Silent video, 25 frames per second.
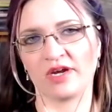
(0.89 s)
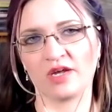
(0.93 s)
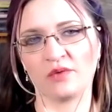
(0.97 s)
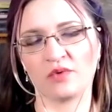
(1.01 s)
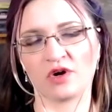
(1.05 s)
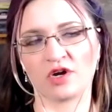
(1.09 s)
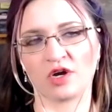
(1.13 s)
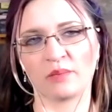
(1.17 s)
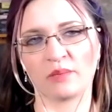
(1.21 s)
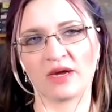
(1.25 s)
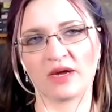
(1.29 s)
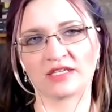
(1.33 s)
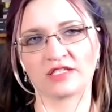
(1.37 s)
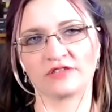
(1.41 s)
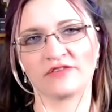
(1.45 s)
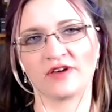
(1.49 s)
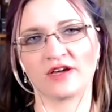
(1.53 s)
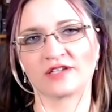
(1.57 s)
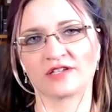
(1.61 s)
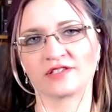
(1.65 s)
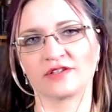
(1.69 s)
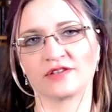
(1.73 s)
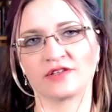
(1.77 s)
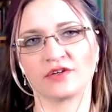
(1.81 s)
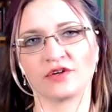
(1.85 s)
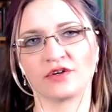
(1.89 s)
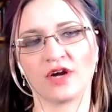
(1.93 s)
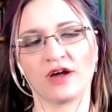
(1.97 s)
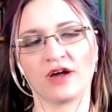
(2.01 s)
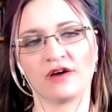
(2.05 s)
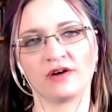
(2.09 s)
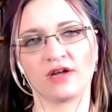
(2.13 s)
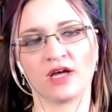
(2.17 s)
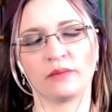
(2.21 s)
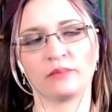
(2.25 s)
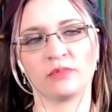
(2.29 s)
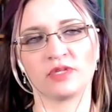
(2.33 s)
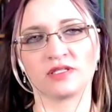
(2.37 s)
Welcome back to Facts on the Ground.
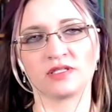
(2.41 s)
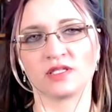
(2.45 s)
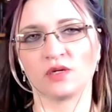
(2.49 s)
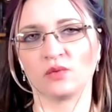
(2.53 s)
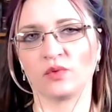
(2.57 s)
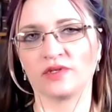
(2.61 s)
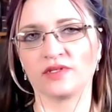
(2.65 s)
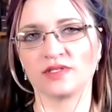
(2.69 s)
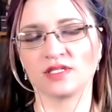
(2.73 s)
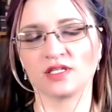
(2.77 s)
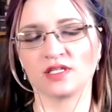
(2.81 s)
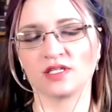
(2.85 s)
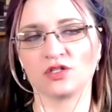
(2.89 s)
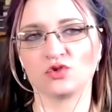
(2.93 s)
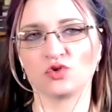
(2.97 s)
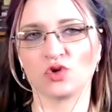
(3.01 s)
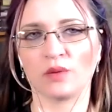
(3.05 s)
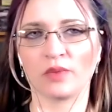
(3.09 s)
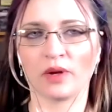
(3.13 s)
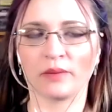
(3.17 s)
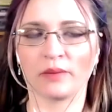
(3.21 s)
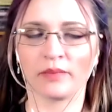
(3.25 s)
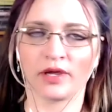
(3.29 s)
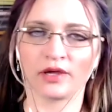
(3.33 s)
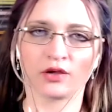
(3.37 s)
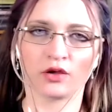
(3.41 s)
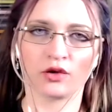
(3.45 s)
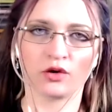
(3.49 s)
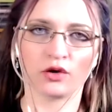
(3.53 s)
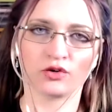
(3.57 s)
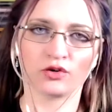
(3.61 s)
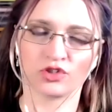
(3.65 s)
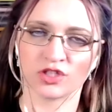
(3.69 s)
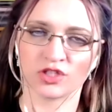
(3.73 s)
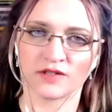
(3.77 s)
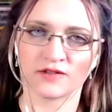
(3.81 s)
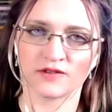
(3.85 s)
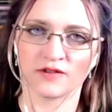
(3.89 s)
I'm Misty Winston, joined by my
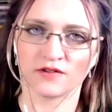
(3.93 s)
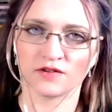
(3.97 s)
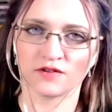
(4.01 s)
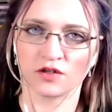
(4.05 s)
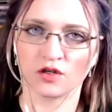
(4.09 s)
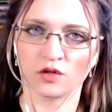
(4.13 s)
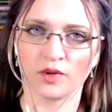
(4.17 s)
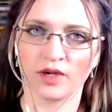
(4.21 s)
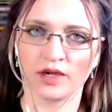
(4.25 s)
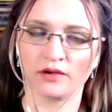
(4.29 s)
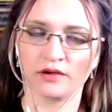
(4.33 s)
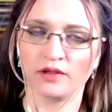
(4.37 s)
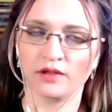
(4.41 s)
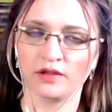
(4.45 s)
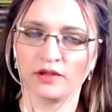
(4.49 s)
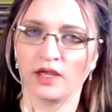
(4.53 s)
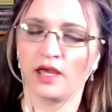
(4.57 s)
co-host Jesse Zerwell.